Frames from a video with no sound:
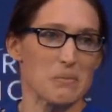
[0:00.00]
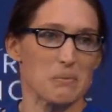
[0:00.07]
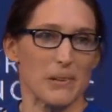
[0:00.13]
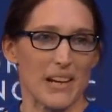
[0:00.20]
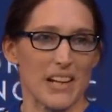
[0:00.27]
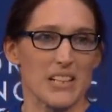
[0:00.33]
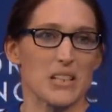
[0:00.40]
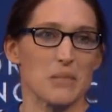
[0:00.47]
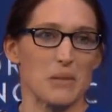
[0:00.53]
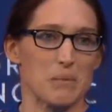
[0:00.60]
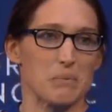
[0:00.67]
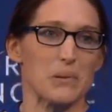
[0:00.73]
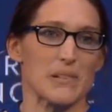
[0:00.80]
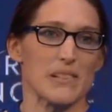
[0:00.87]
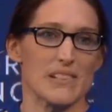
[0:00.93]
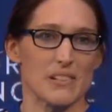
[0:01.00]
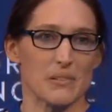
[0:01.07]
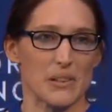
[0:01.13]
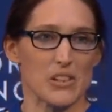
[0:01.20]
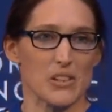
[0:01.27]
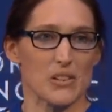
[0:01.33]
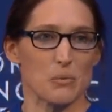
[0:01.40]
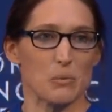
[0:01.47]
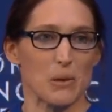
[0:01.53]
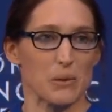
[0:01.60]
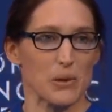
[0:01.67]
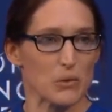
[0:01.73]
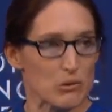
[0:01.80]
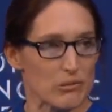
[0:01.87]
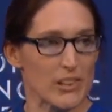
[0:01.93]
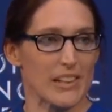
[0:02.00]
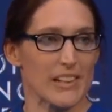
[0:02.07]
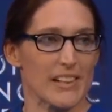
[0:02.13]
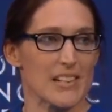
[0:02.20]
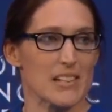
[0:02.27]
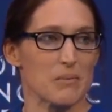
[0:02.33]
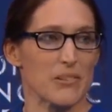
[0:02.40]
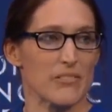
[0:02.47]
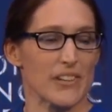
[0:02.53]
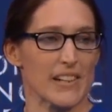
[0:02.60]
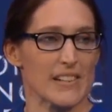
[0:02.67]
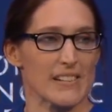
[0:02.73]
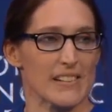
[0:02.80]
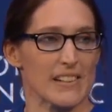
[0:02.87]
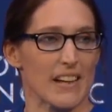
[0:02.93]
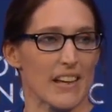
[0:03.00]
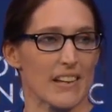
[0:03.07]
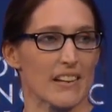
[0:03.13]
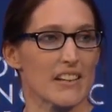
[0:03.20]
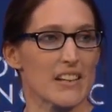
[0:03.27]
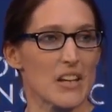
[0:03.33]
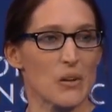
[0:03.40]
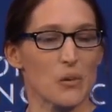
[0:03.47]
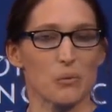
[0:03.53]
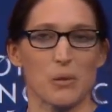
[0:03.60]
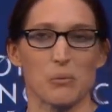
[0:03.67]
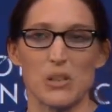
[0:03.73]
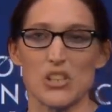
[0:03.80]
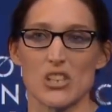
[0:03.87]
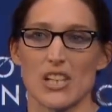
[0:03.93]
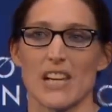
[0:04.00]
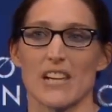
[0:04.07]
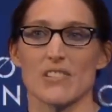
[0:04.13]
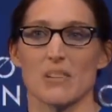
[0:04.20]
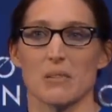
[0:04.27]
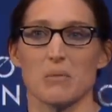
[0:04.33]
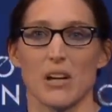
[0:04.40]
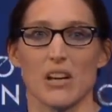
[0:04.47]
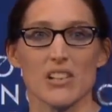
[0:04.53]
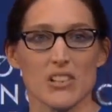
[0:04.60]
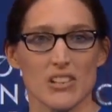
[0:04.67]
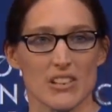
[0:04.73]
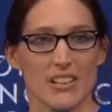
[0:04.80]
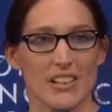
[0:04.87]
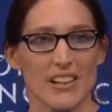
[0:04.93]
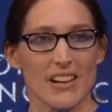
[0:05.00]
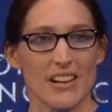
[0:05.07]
but actually being put into issues where we all really need to be fighting together when we share so much,